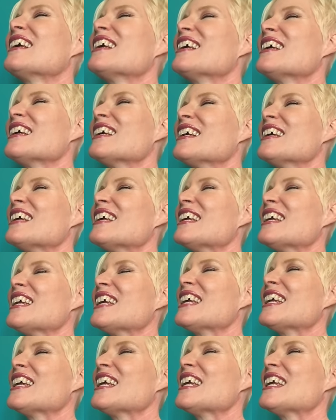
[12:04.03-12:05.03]

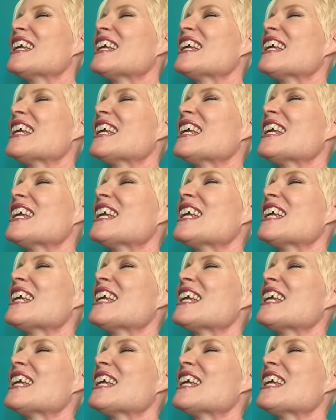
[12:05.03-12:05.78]
[no speech]